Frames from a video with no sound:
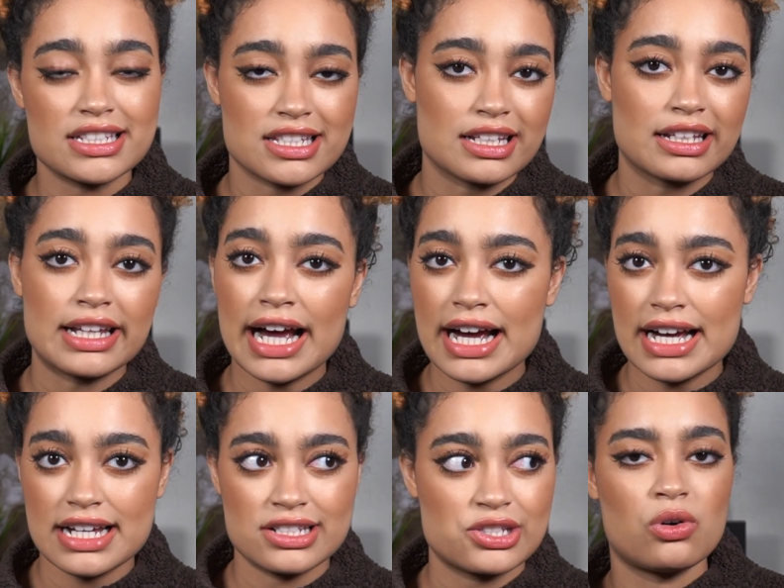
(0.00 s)
is gonna
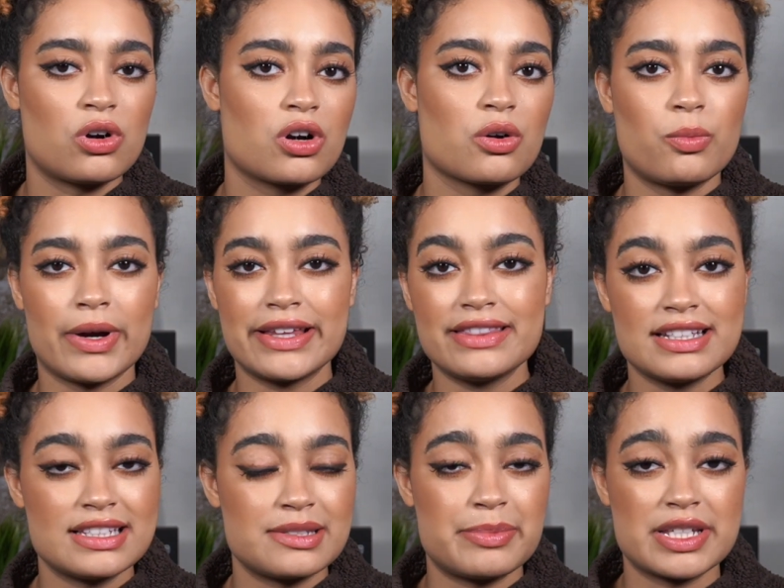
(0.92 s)
last or when
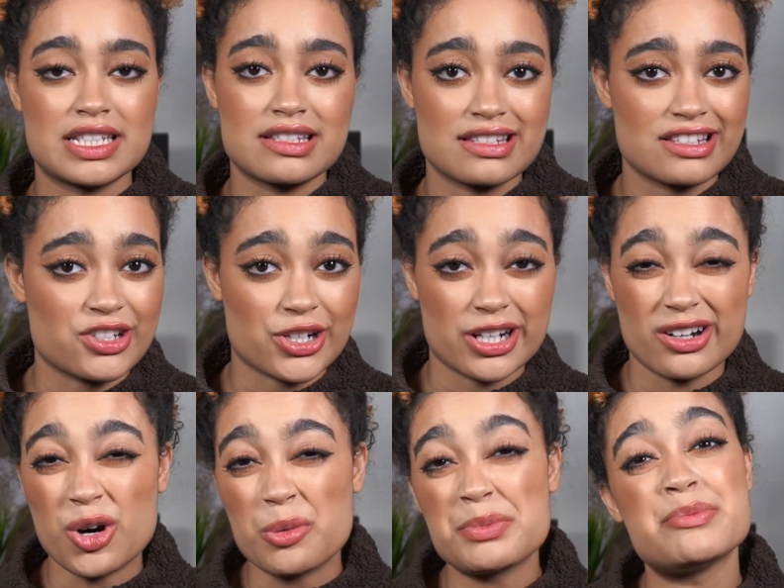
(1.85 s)
these businesses are
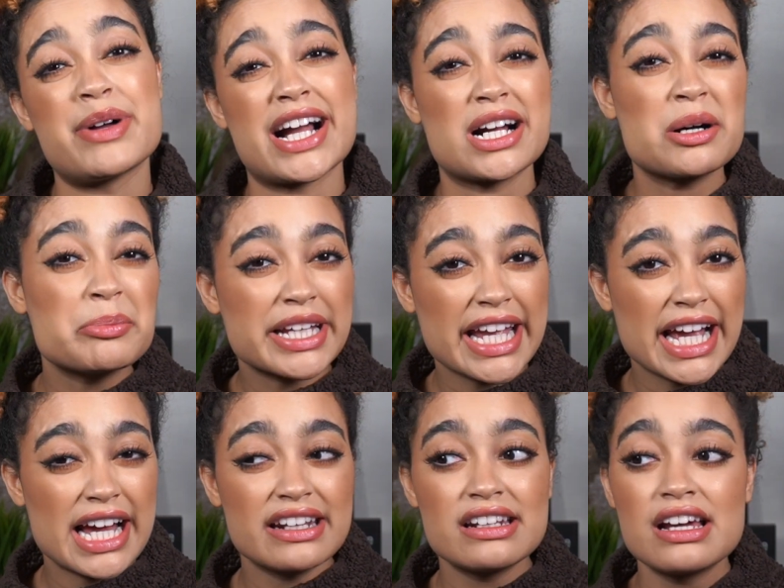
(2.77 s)
gonna open back up
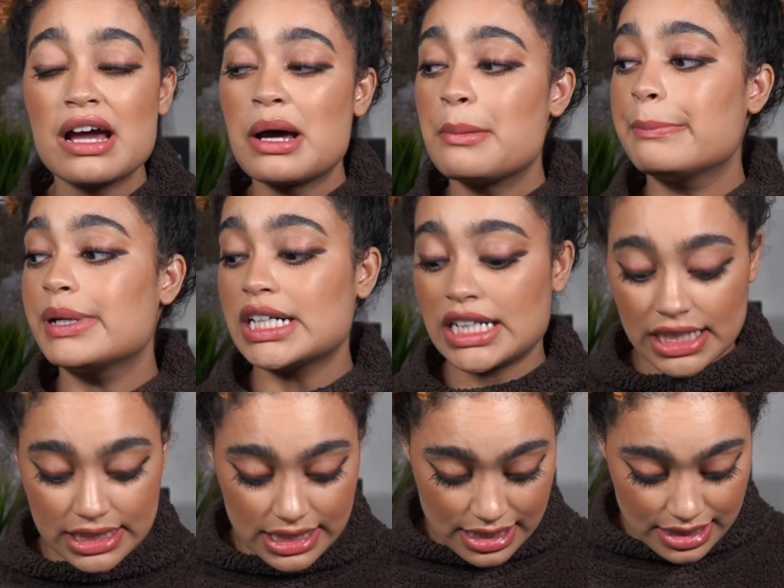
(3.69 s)
again,
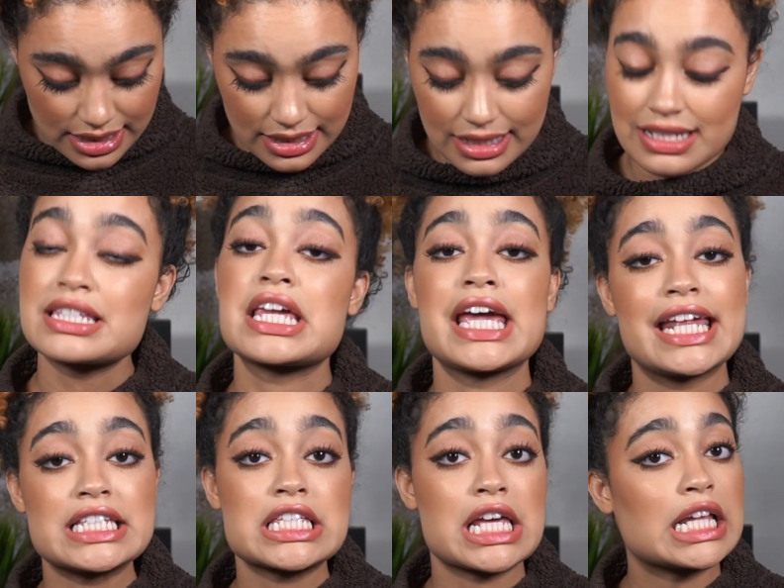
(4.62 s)
but this kit
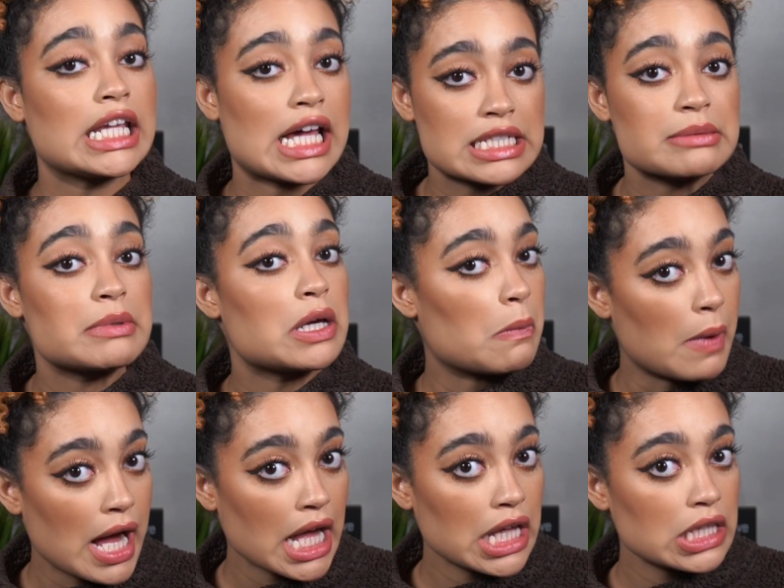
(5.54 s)
is gonna last me a
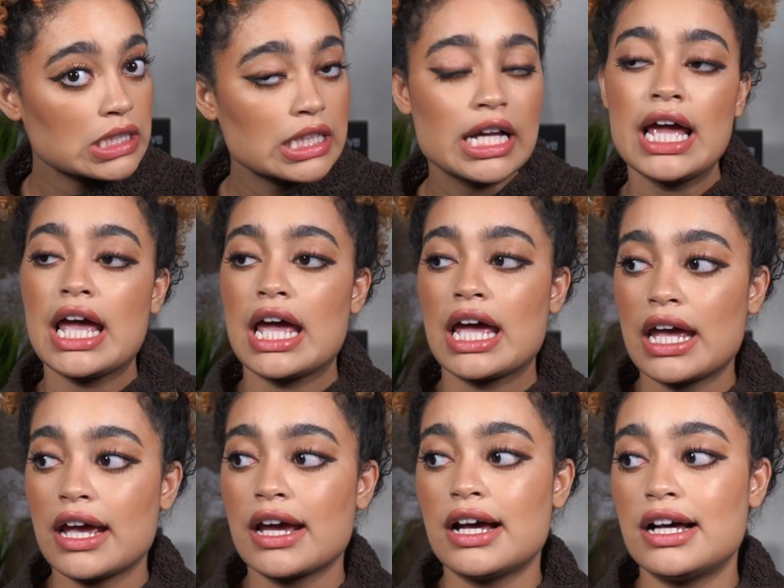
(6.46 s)
while,
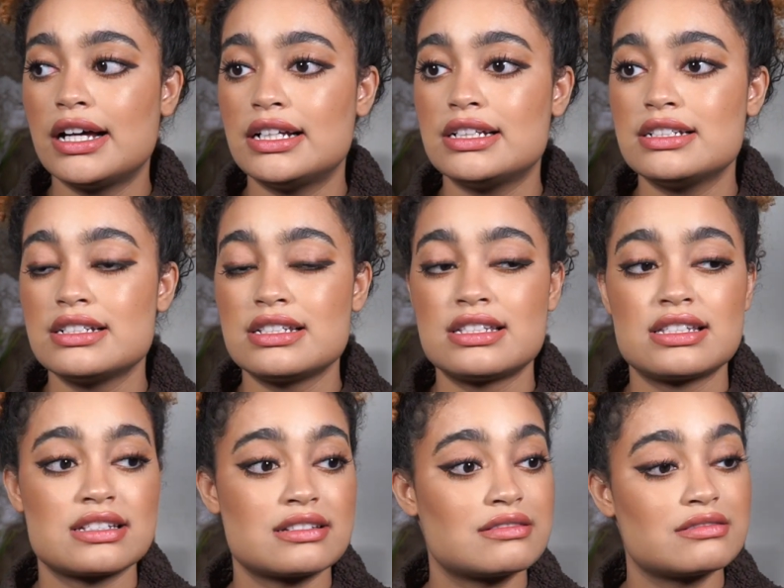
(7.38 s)
and